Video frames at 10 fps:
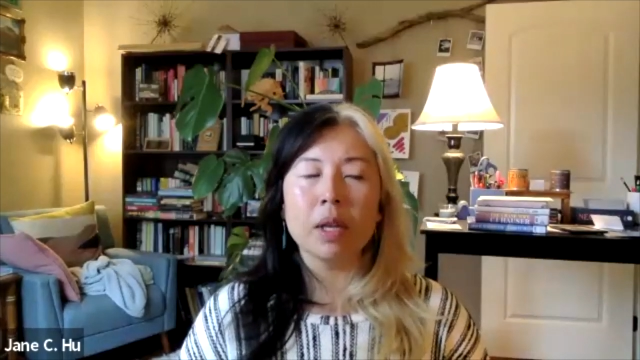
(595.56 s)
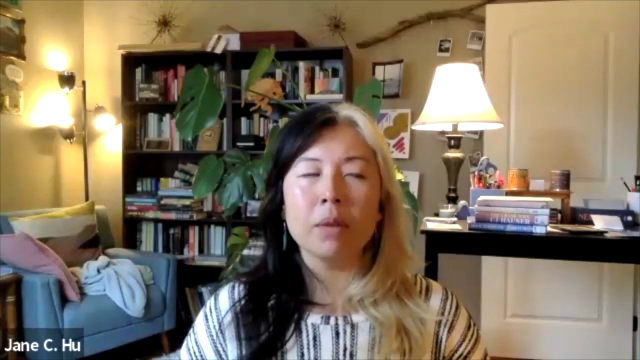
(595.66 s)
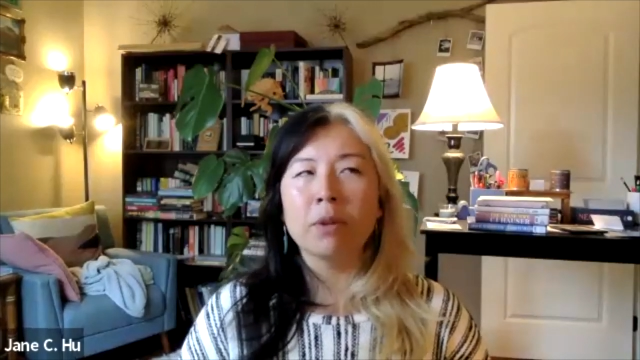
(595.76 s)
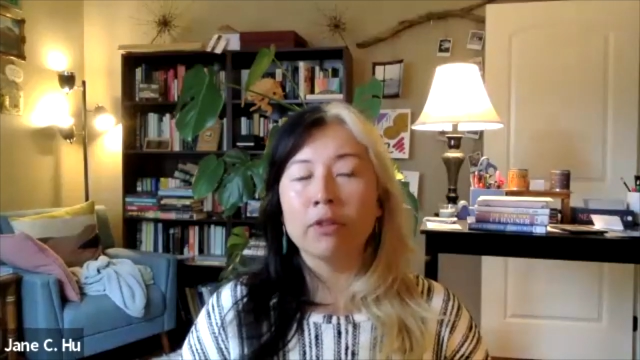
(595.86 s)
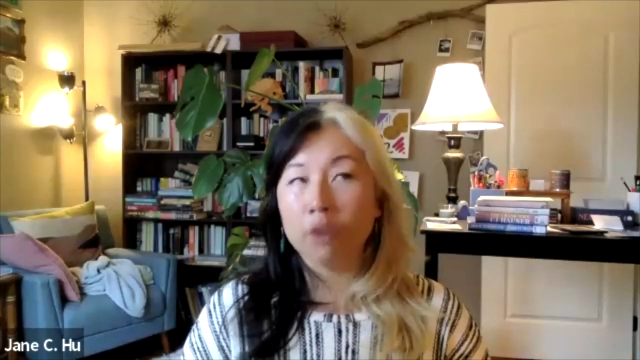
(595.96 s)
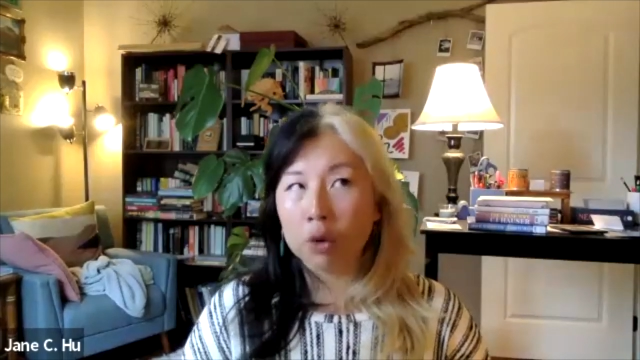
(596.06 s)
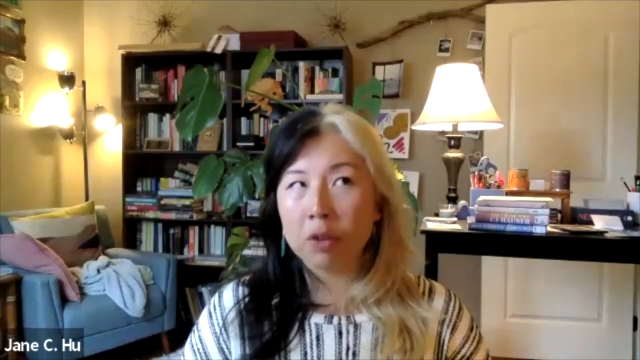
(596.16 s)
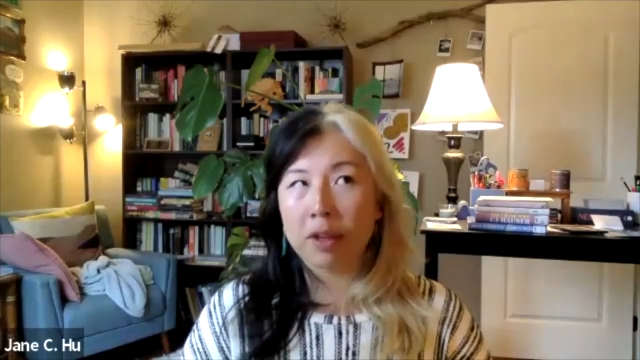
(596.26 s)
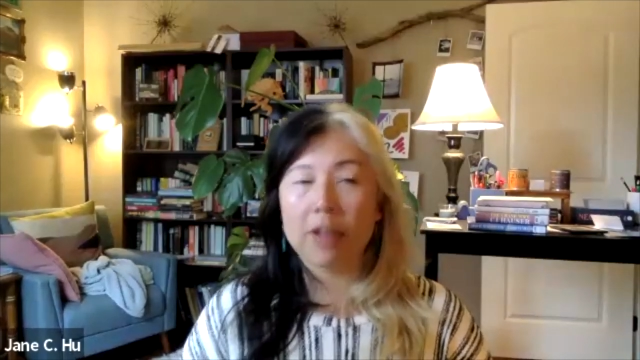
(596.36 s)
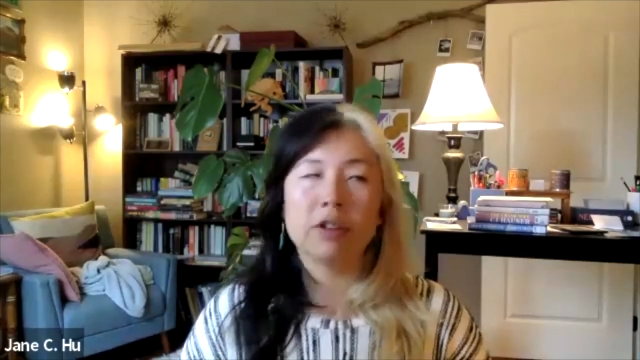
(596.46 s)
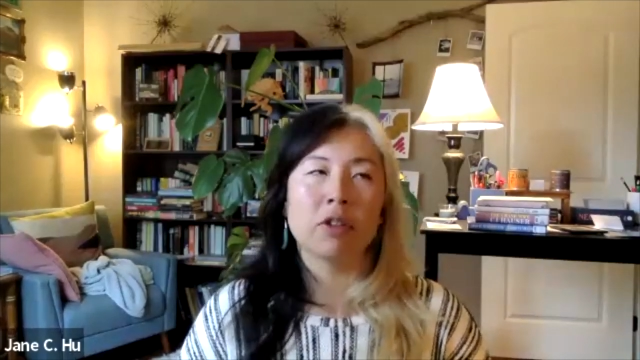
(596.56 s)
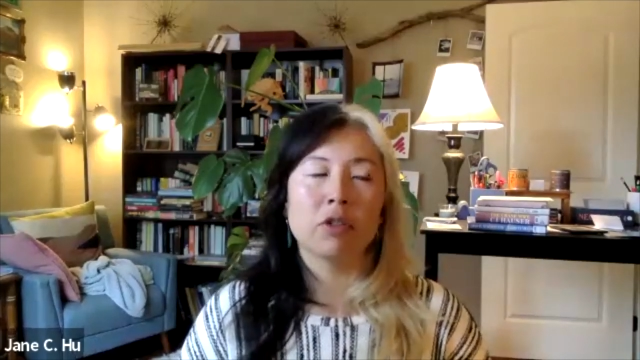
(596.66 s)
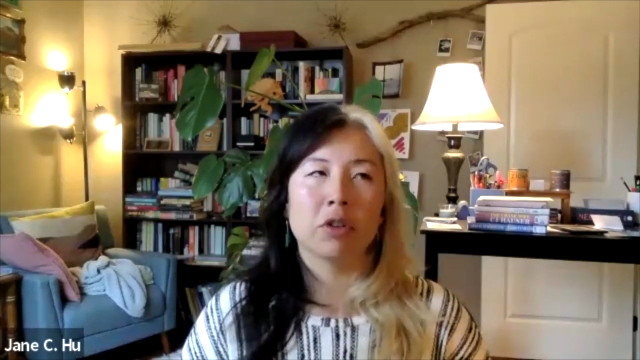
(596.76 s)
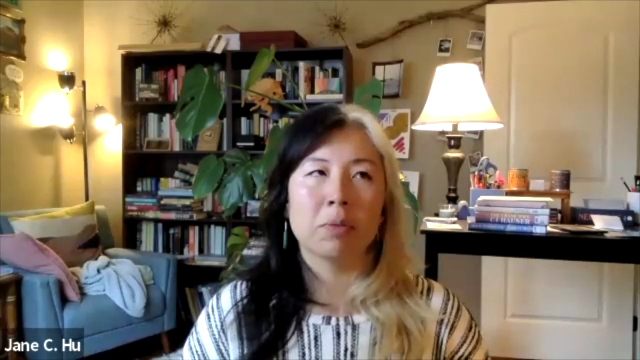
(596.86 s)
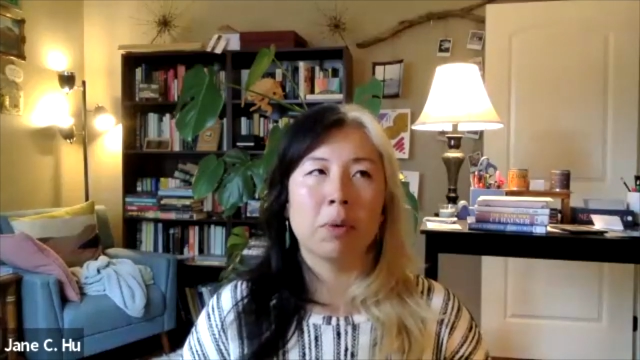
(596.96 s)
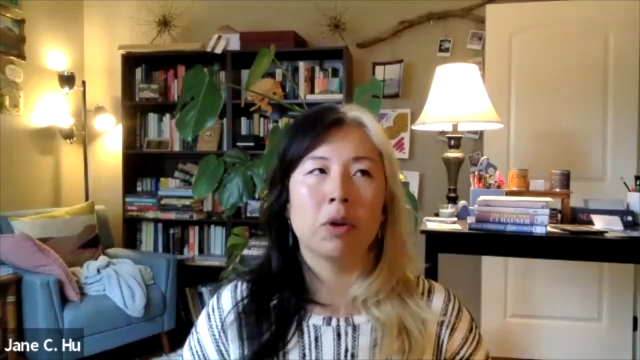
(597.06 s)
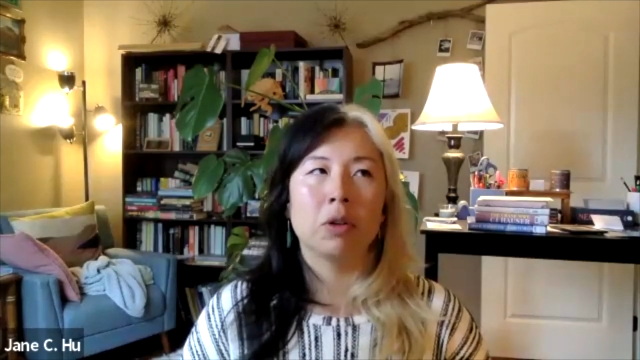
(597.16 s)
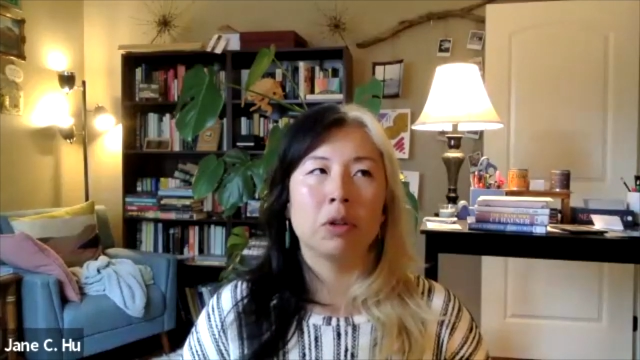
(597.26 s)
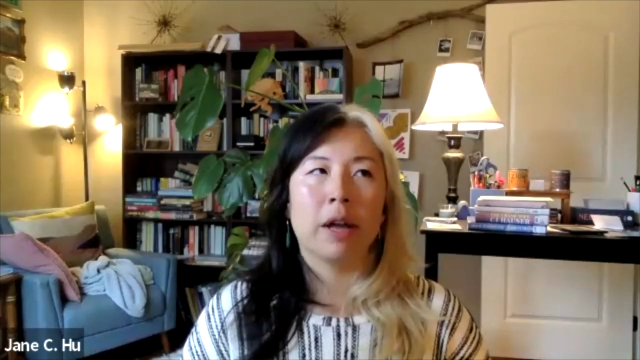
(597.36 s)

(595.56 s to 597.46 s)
before skiing to the North Pole,